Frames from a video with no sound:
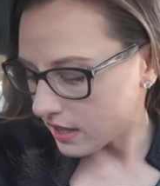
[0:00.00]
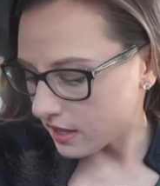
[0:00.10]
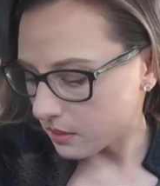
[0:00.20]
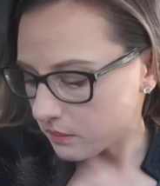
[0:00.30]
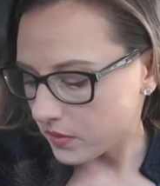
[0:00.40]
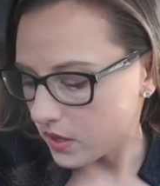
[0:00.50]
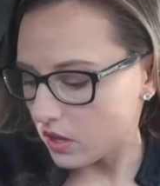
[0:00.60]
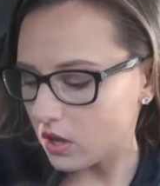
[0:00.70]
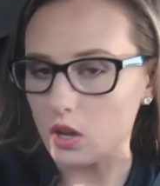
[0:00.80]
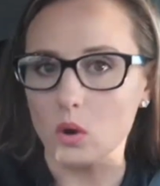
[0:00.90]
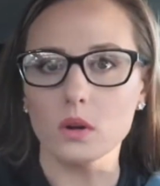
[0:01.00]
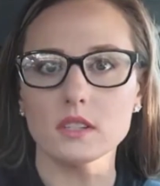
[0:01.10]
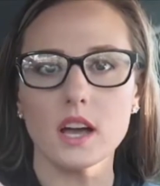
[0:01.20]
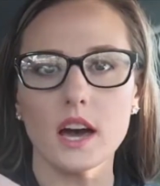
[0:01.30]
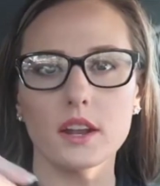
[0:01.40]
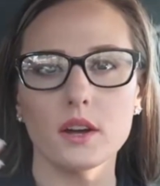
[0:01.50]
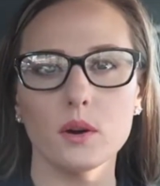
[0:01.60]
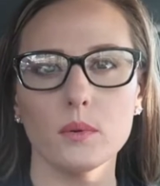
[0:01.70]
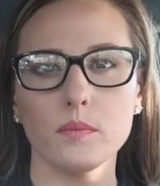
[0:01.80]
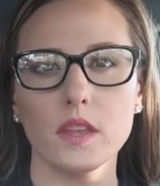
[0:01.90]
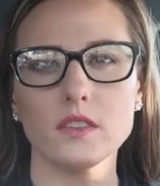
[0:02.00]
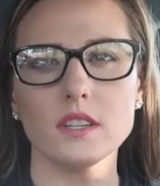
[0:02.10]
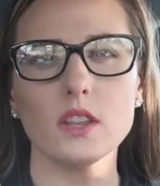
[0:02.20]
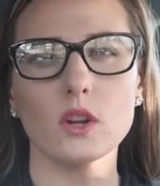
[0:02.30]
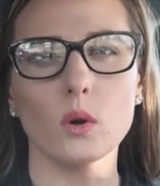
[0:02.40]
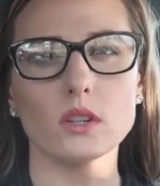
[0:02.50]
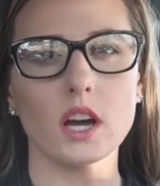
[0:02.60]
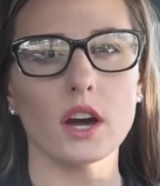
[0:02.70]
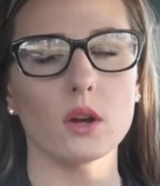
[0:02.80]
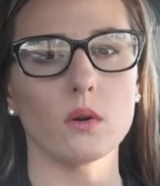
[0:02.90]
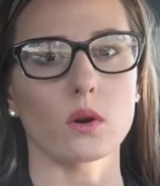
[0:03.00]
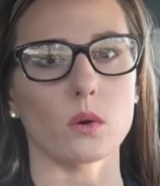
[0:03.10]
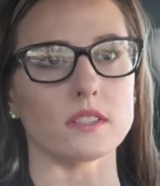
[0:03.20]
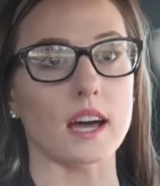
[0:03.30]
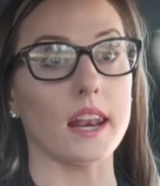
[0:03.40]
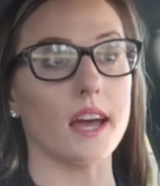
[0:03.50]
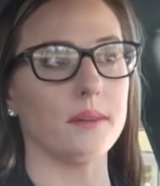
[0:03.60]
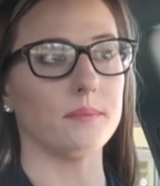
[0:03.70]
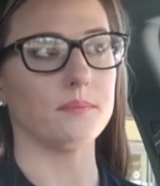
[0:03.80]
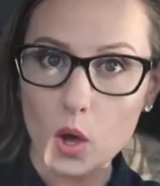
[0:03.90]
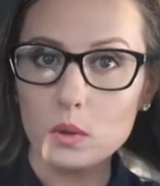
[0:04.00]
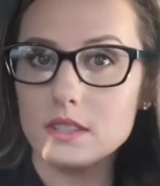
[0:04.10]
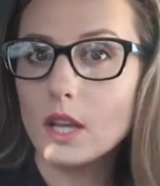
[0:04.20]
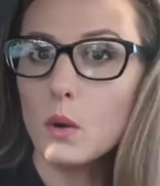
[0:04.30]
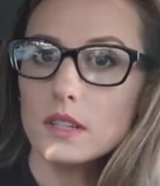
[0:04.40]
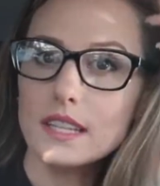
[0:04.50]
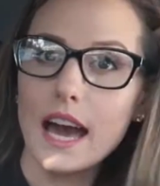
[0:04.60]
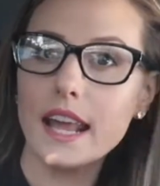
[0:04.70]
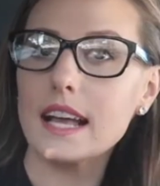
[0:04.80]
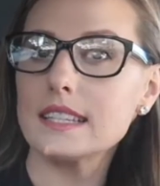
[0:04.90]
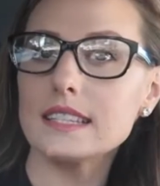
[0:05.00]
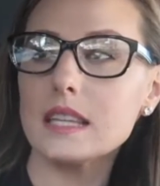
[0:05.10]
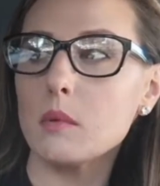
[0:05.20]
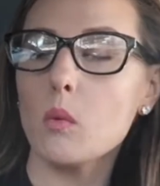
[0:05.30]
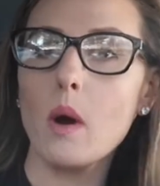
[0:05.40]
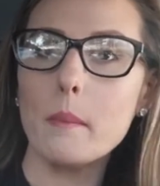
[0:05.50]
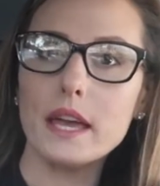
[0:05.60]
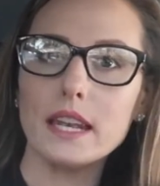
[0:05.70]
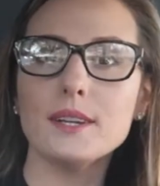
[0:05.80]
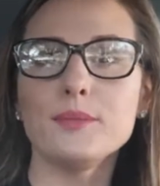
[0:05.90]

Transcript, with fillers: um, a cortado. It's either cortado or cortada we'll say cortada since I'm a woman.